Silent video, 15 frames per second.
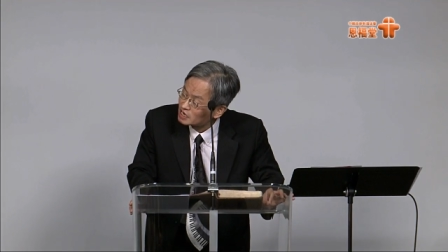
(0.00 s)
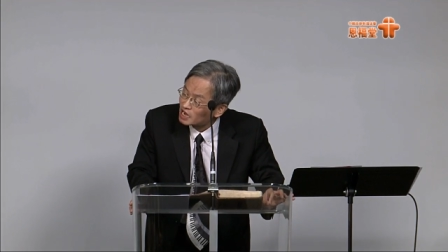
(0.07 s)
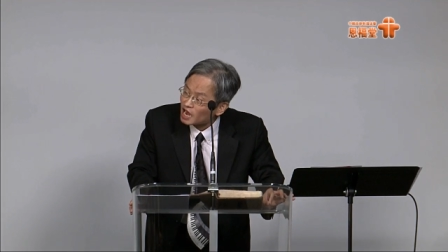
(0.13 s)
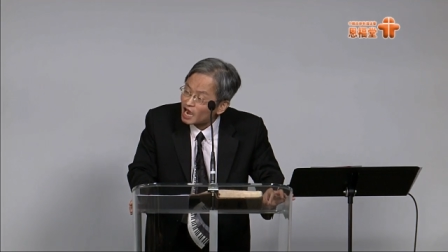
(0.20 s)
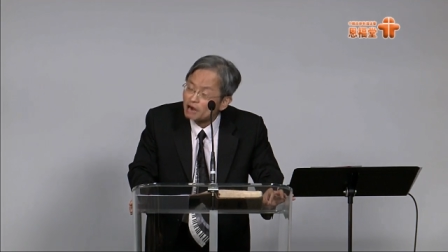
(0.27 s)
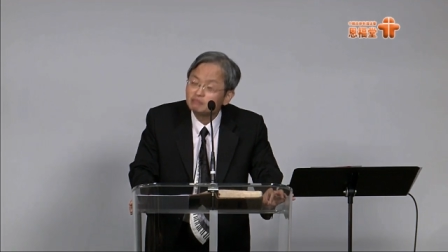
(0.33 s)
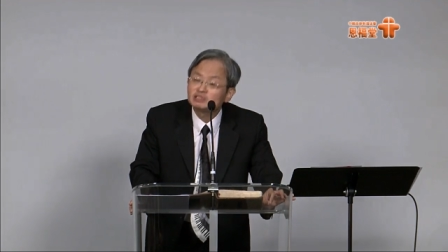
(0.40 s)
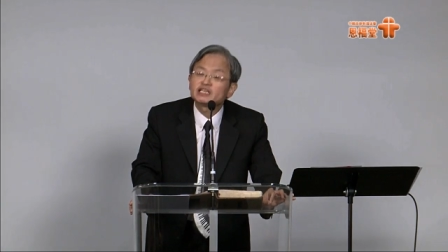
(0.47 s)

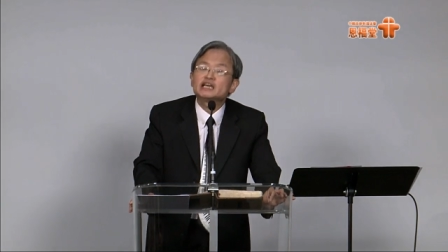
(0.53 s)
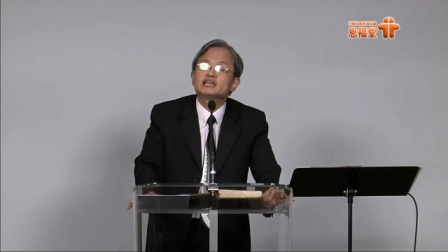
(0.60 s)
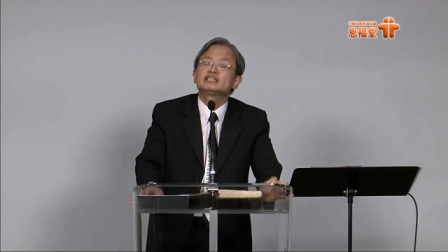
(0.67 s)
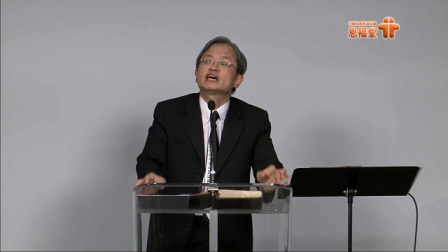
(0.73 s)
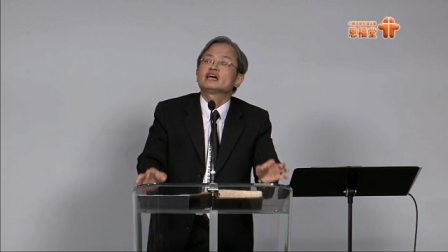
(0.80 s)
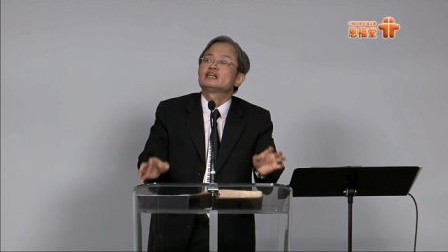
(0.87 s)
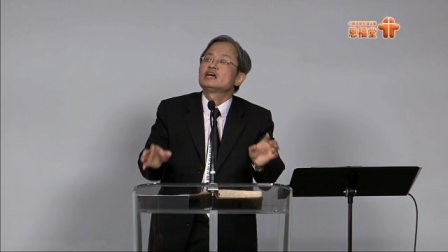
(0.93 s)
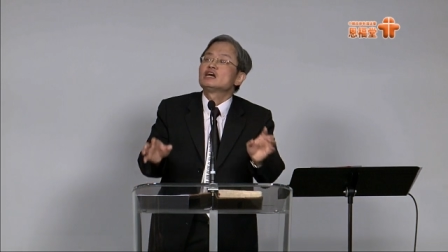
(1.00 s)
I'm saying
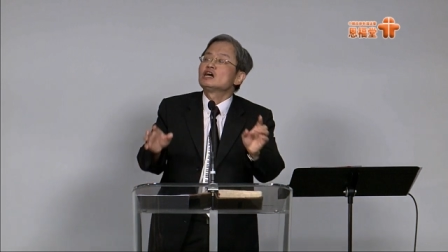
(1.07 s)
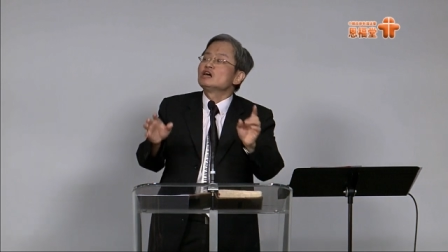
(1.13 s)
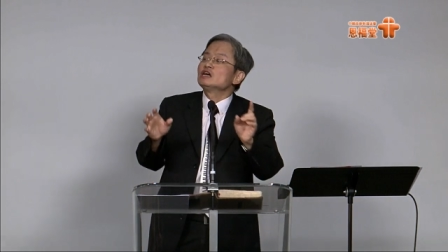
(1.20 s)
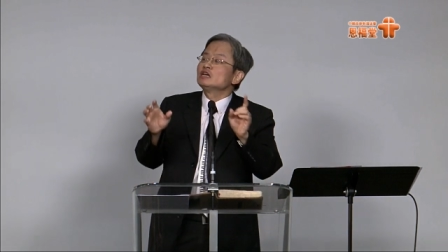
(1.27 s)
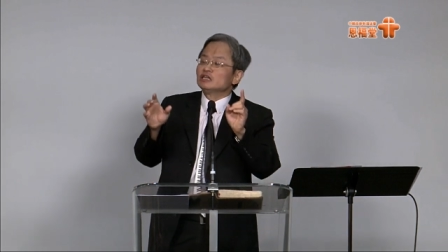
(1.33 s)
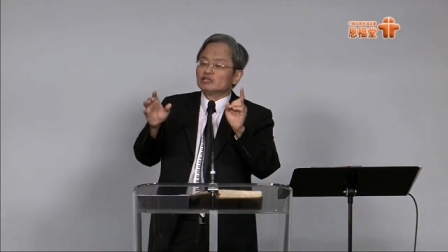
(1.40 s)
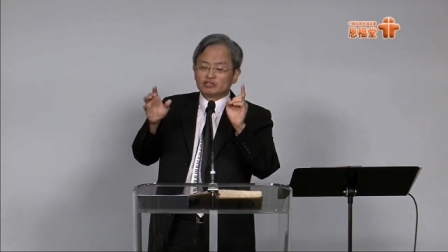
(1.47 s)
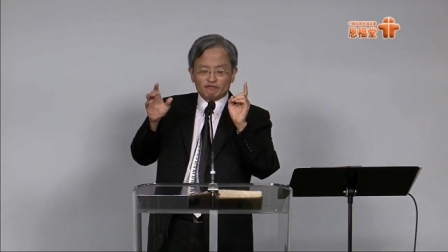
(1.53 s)
that
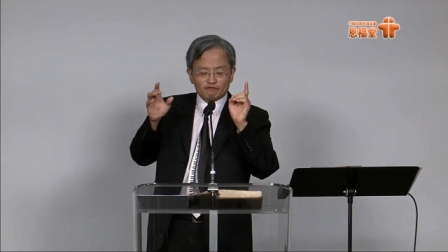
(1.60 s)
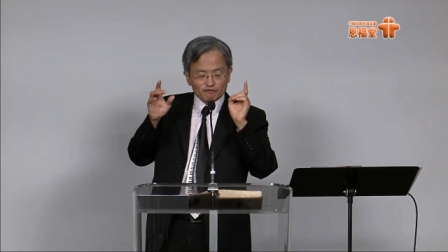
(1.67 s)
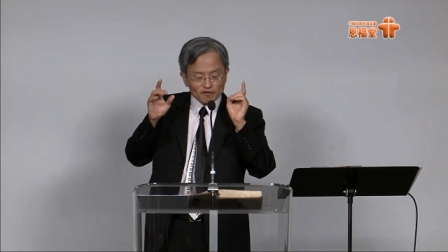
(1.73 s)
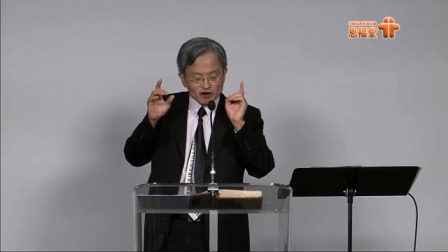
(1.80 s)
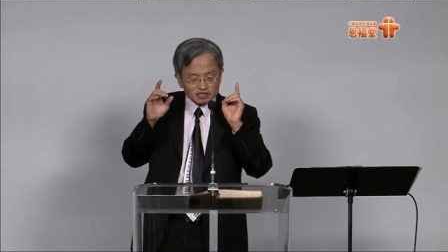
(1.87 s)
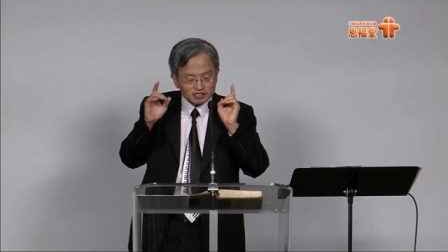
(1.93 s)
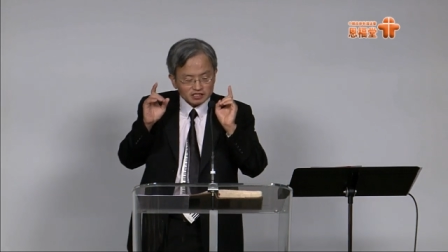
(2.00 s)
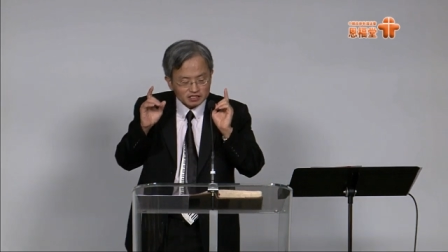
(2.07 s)
the
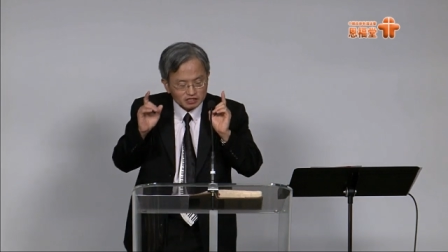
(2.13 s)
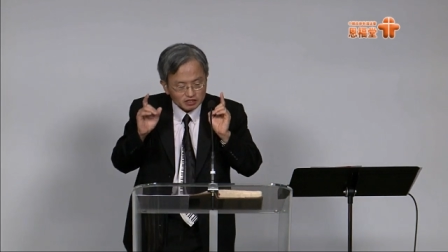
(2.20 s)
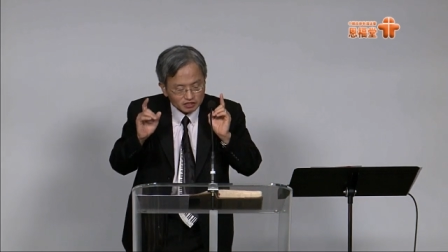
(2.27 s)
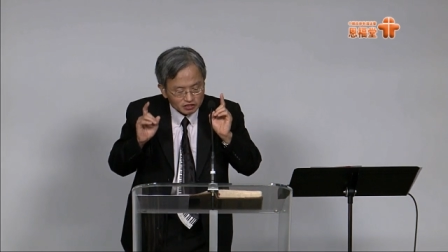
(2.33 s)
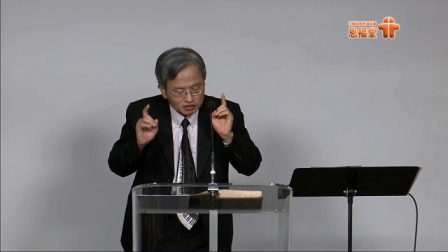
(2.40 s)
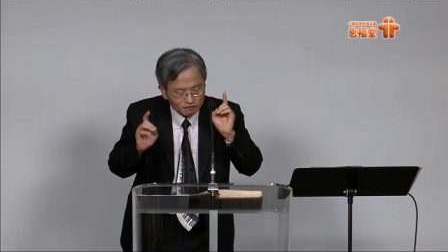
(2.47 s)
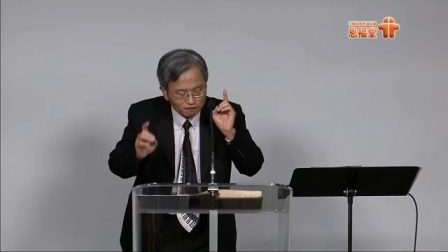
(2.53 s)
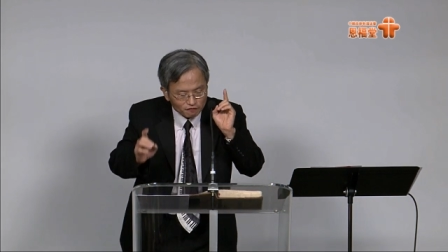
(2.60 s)
first,
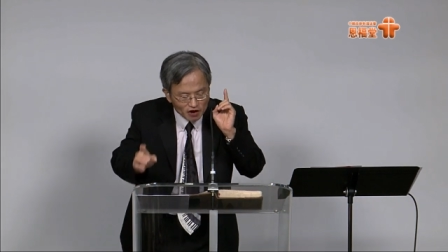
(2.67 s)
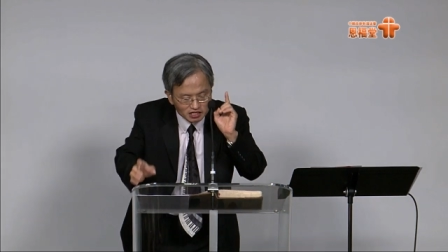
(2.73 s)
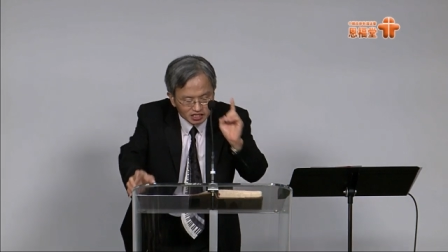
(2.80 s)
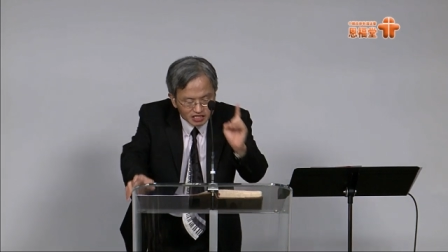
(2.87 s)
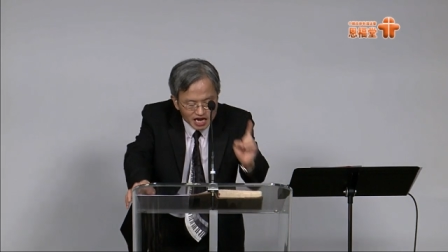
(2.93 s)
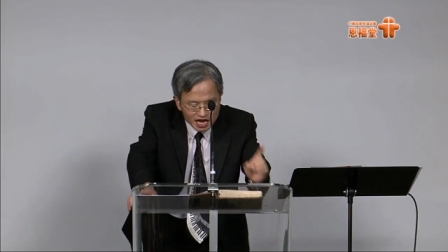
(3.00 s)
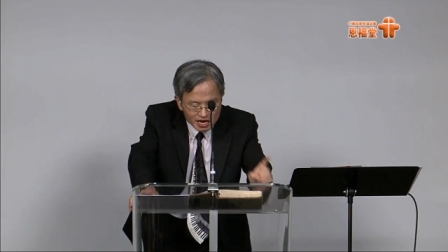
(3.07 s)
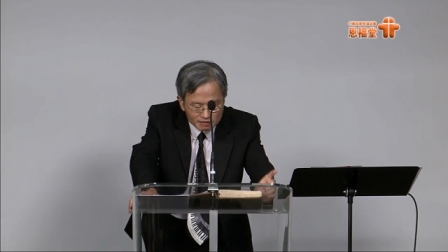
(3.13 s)
the first
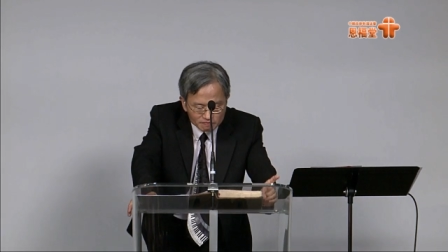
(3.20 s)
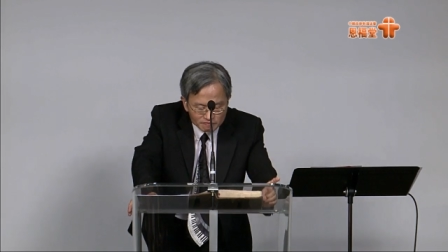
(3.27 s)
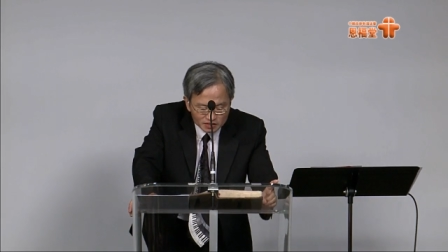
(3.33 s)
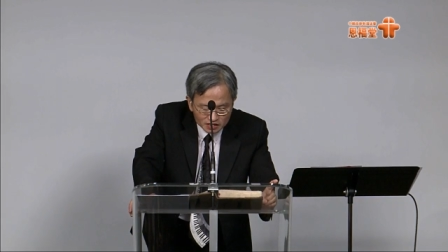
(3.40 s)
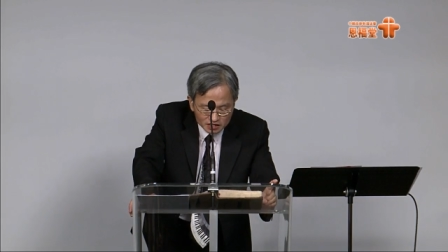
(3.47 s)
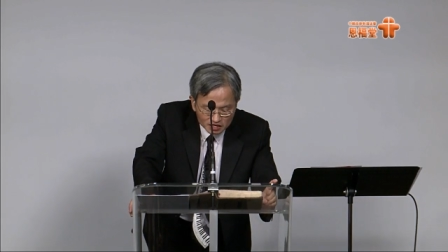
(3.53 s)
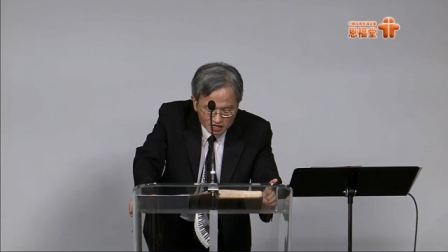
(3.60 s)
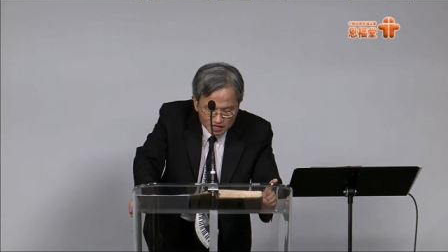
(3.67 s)
name
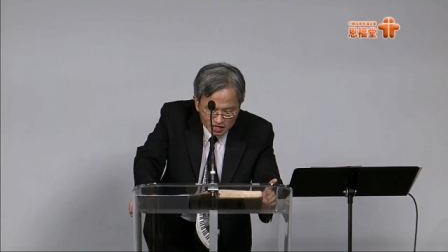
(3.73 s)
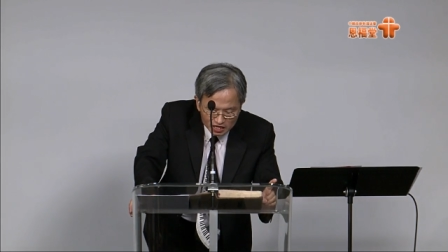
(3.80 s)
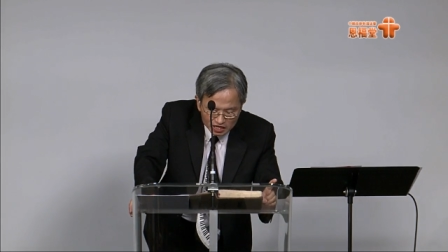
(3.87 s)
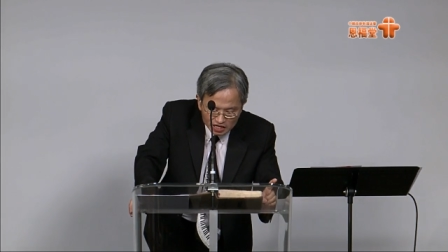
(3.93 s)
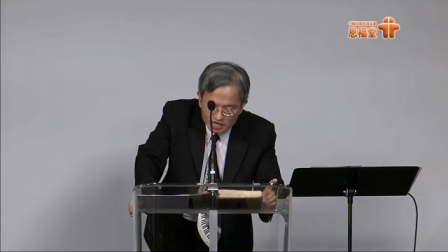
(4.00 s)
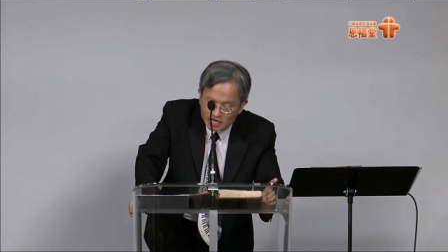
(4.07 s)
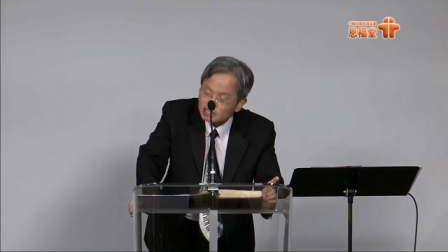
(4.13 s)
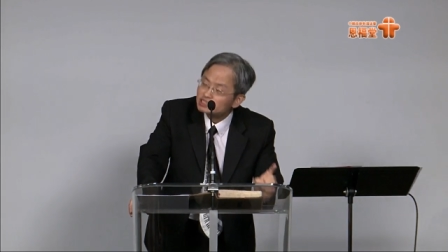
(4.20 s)

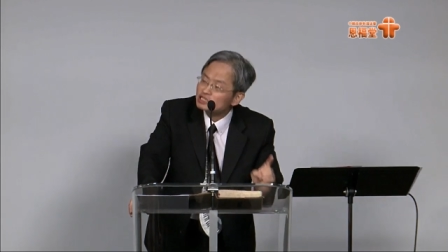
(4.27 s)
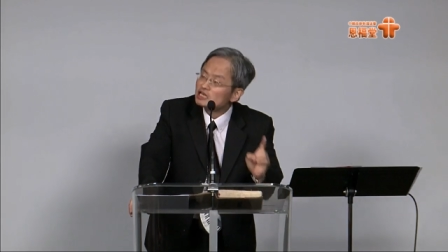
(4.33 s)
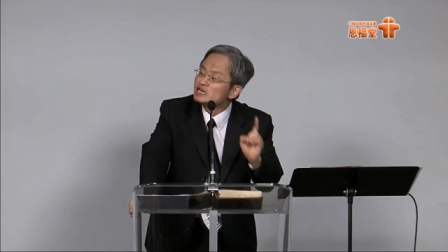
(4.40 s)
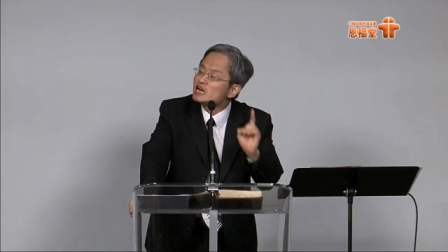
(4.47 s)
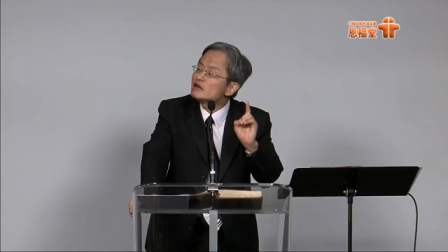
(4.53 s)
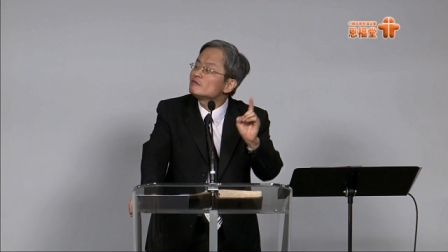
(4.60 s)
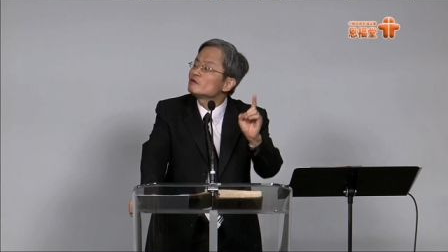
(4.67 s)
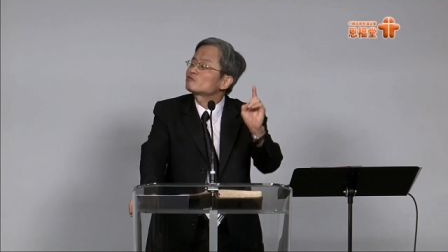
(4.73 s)
is the
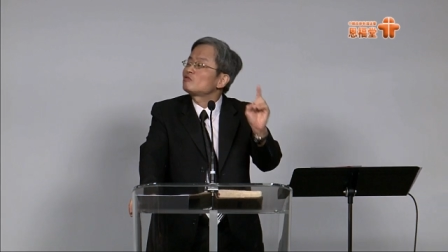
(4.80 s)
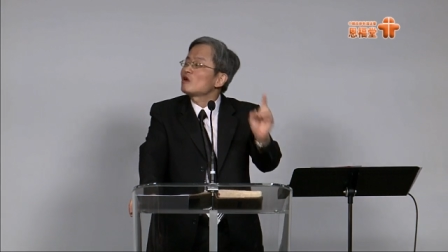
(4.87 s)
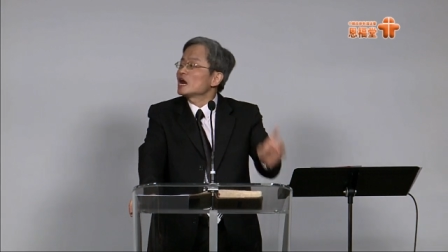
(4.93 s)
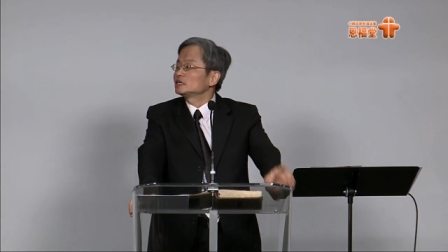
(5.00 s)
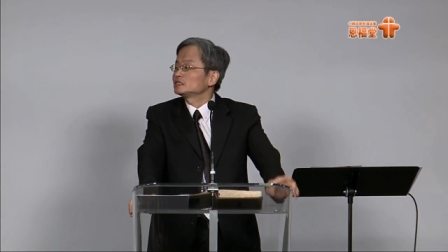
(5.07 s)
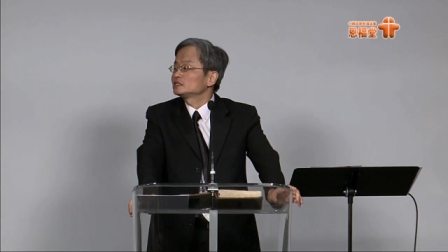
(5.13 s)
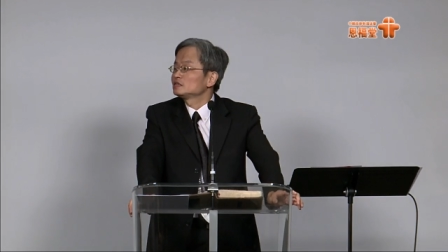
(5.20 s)
name of Christ.